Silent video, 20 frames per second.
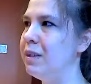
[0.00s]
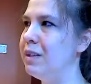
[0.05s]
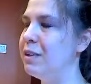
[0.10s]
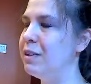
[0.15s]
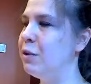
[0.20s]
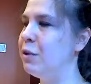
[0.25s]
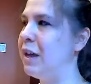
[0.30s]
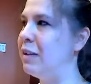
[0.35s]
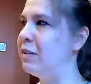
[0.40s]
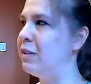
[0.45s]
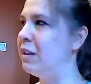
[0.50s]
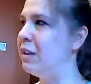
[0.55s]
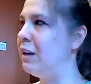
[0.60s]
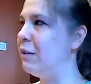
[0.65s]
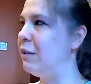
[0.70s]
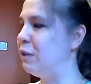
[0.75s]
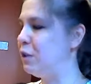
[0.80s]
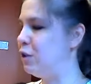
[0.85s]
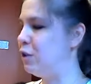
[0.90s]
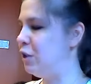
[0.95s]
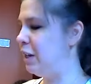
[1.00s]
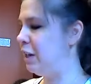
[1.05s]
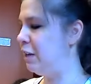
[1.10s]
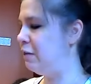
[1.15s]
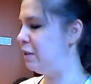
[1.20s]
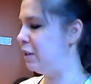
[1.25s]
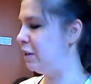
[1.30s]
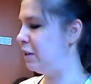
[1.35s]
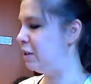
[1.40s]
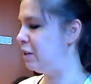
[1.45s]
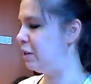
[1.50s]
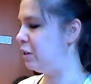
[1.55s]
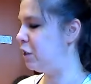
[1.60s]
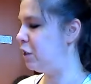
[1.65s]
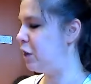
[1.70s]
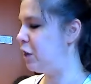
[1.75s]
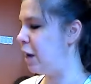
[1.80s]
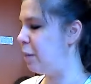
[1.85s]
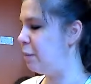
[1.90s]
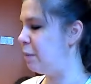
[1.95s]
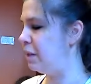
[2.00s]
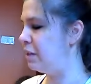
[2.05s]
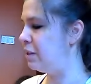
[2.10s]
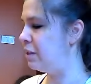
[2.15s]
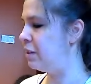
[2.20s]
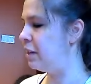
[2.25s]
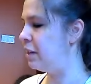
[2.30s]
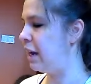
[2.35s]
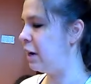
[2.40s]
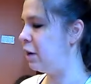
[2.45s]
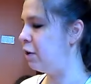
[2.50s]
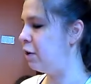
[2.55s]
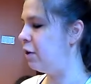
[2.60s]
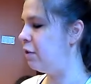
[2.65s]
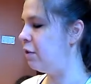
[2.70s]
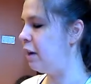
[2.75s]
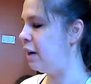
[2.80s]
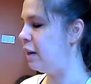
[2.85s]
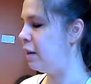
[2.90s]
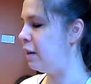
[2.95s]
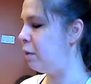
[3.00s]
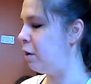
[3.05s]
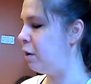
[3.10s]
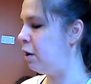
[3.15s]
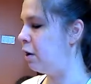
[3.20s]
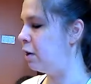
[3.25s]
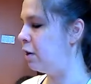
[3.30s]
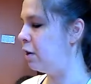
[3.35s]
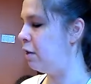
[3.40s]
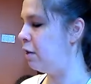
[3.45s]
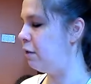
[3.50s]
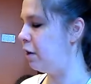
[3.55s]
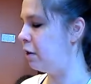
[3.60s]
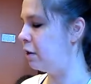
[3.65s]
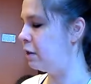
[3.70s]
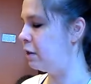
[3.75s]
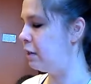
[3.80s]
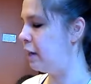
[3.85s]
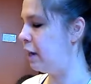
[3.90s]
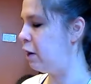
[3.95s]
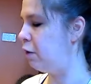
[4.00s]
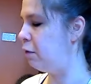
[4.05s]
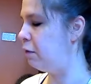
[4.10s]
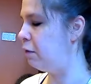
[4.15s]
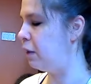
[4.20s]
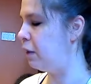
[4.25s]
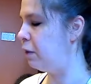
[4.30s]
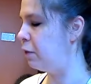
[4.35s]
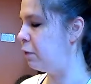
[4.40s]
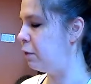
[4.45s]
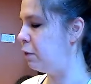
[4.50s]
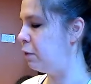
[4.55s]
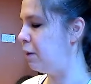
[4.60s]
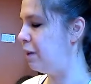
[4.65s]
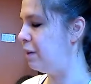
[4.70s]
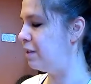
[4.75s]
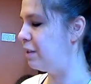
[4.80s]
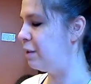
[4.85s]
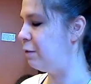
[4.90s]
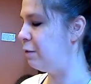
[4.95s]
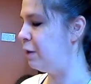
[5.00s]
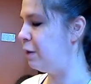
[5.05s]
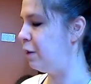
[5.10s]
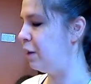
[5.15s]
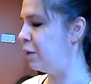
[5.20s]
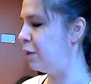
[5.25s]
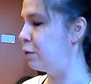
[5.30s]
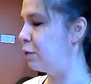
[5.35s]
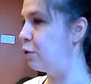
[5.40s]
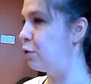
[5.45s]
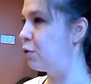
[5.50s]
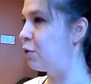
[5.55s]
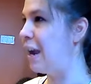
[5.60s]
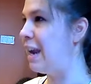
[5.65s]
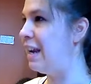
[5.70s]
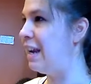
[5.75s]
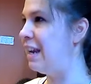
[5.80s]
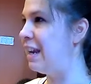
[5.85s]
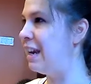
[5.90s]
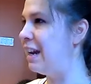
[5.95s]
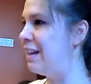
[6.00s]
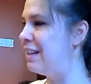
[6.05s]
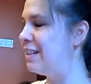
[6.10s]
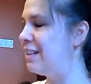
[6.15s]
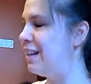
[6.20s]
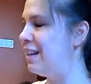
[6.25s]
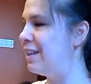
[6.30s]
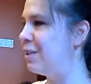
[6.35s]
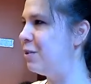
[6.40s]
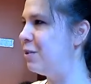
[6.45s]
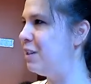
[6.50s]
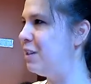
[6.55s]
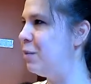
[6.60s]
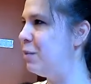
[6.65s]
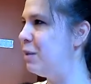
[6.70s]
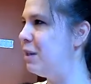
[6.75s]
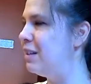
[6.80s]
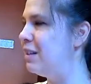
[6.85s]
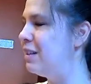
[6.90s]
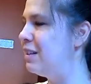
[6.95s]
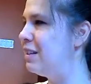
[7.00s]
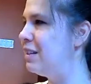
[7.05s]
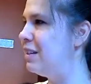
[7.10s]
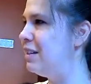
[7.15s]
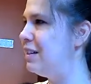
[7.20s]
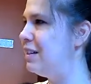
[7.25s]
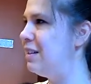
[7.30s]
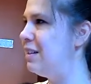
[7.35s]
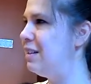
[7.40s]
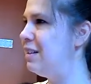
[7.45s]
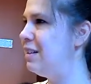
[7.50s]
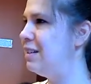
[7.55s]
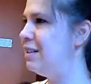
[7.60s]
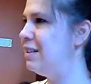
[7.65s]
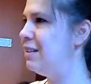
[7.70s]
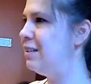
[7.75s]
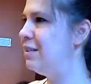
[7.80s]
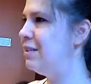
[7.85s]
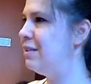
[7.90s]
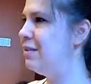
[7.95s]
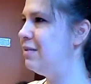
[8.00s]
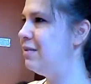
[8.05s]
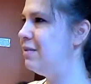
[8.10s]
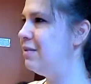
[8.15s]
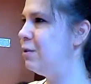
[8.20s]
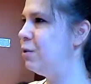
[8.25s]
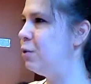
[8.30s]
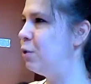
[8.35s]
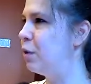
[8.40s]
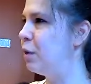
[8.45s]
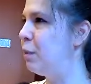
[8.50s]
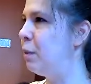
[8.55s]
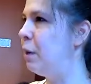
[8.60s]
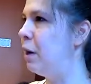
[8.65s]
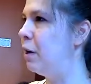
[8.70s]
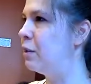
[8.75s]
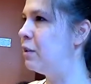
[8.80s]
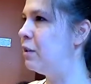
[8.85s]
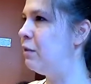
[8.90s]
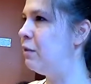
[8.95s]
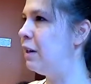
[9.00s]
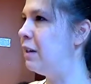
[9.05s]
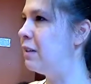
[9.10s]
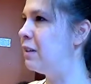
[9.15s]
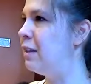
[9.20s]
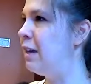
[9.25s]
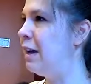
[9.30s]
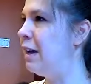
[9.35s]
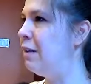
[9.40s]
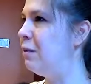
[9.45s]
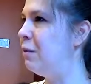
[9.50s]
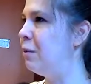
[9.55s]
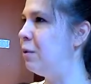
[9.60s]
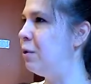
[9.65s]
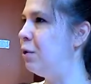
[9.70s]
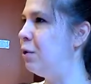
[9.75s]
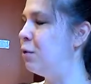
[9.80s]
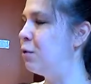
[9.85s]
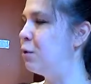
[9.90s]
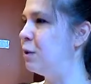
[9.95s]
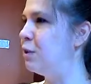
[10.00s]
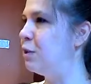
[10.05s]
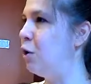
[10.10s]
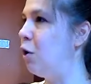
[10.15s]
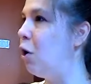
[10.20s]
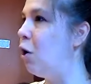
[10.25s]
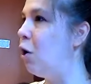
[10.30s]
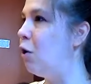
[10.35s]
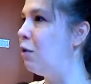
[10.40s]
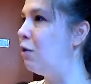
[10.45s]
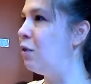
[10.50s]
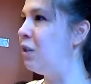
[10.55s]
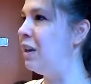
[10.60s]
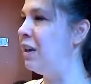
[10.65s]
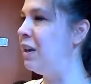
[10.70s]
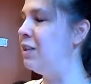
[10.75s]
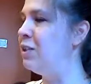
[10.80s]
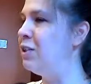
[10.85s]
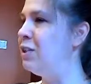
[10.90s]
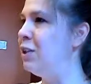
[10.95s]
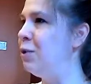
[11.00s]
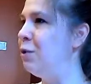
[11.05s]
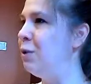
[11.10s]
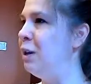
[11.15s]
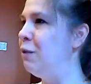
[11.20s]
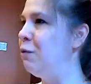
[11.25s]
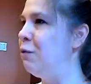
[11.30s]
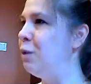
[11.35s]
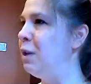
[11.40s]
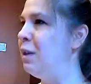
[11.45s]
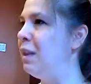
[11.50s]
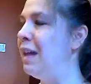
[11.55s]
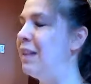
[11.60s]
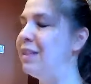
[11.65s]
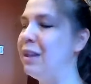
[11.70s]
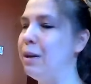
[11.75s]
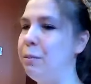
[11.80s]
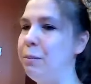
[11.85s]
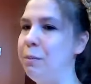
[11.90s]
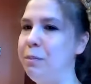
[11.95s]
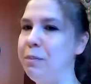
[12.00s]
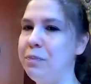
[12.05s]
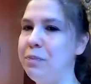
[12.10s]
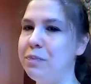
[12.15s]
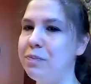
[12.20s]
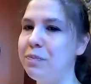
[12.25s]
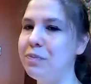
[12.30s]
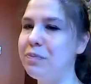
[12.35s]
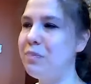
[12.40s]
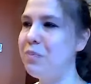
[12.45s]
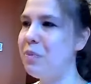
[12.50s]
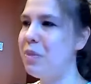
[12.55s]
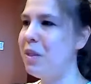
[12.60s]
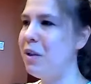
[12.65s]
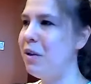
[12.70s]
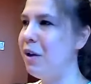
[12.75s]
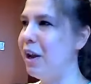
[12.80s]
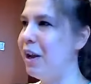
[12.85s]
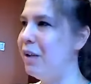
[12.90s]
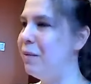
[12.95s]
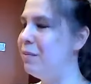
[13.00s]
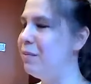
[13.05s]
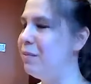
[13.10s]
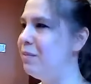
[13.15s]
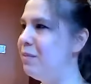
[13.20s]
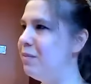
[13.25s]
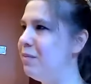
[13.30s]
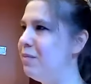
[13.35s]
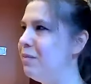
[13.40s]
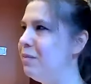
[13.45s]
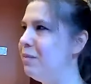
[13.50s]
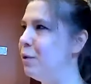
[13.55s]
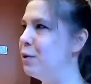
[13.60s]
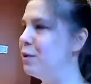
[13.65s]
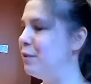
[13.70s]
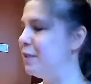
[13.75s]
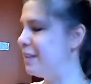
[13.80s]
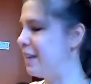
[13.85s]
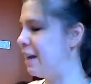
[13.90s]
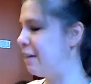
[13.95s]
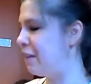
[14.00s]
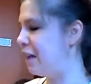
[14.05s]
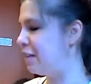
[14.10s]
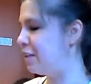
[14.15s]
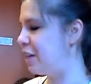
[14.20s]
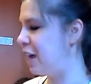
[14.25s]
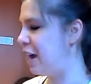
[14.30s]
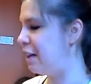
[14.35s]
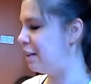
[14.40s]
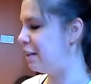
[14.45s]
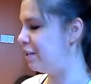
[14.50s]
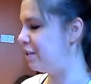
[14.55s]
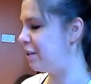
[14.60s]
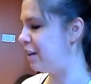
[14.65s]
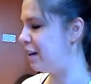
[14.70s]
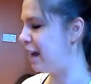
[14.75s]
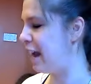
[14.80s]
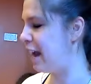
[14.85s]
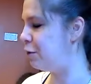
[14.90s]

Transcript: And so that's the gift that she gives us is to not be scared of any part of ourself, either the ones that feel like they're threatening us, like they're demons, or the parts of us that could resolve the issue if we let them. Right? Most of us have that challenge, right?